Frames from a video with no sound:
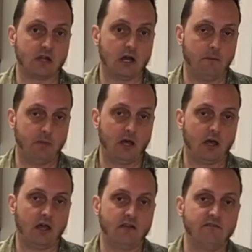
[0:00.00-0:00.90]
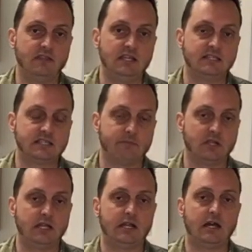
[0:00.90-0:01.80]
3/4 cup
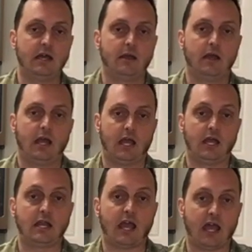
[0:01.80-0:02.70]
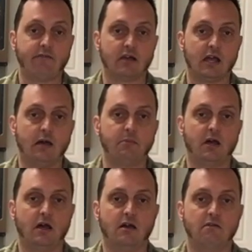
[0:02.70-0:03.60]
semolina and
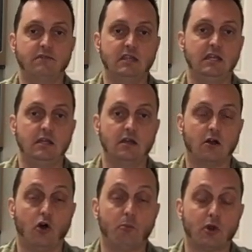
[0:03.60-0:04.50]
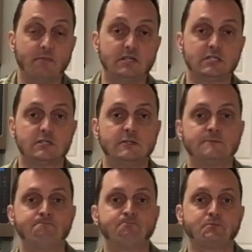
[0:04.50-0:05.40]
half cup all-purpose.
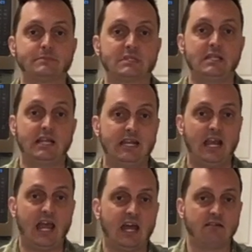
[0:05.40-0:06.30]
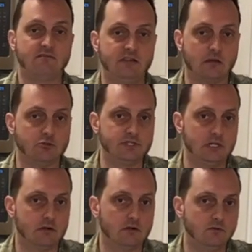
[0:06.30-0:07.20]
They didn't have 00.
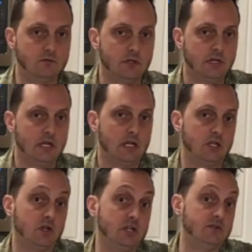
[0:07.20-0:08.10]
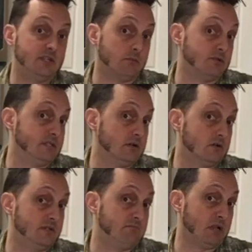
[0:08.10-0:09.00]
You can use
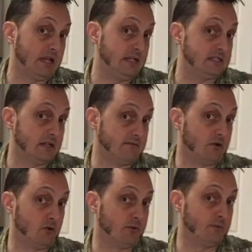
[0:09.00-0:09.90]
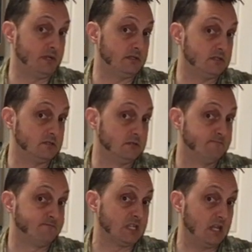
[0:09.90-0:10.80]
00 in place of all-purpose if you
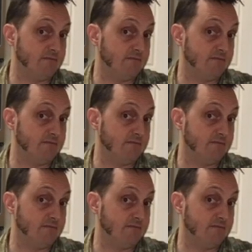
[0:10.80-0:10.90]
like.